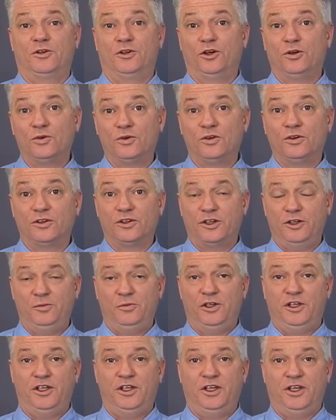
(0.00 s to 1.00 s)
local
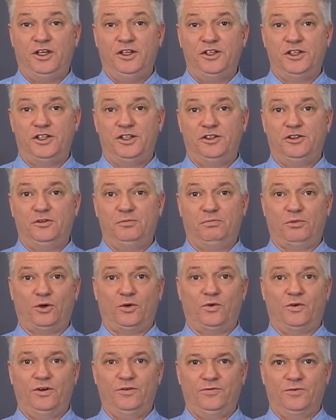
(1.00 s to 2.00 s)
communication to
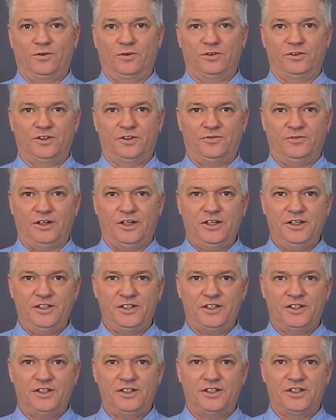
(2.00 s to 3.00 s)
peripheral
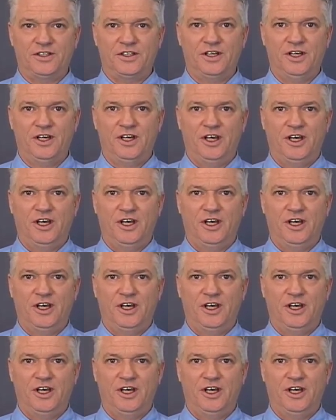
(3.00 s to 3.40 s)
devices,